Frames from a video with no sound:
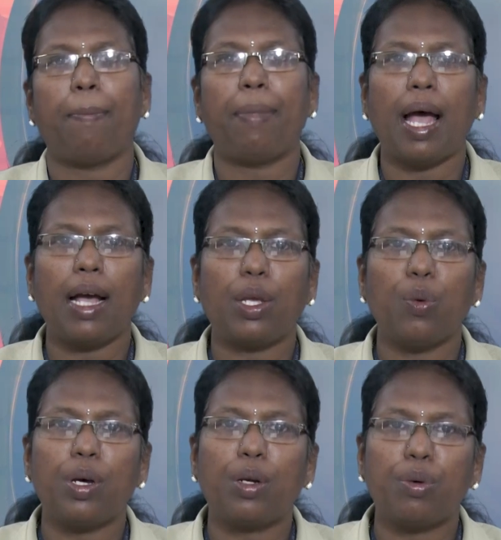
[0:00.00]
Pack
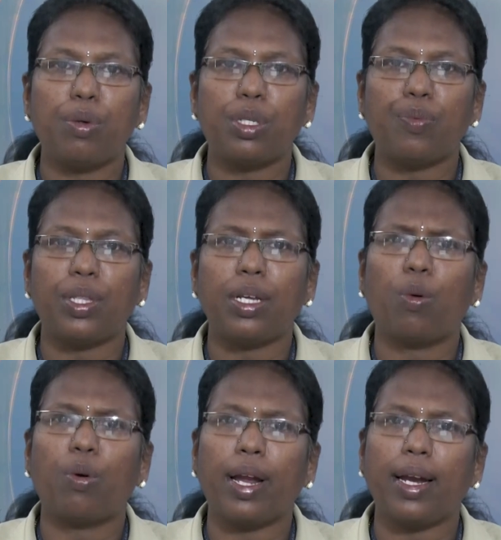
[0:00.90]
your goods
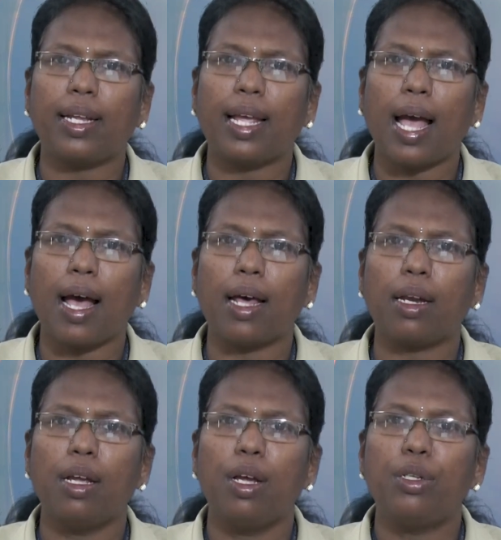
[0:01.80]
with great
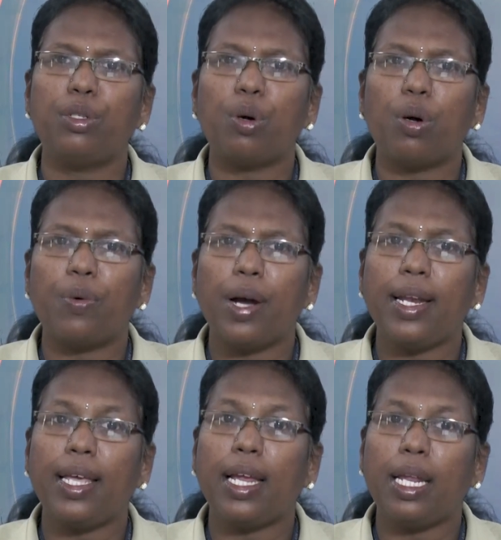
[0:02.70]
care to
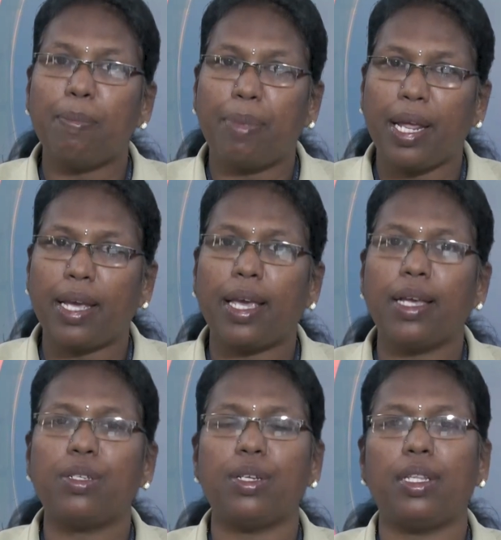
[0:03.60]
avoid any
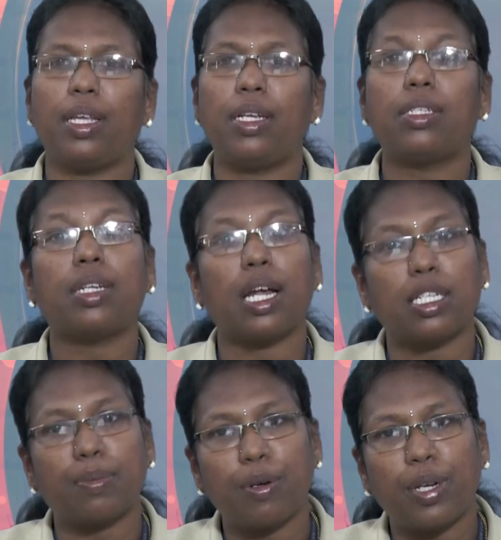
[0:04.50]
breakage in the
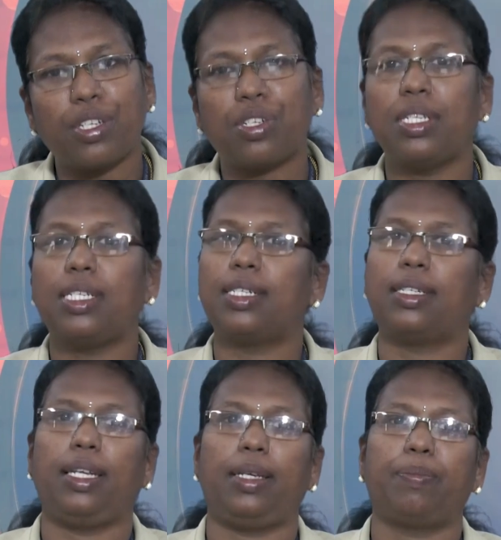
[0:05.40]
transportation
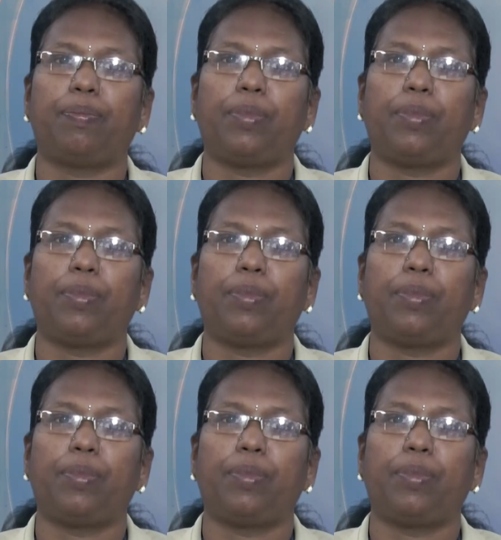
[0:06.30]
journey.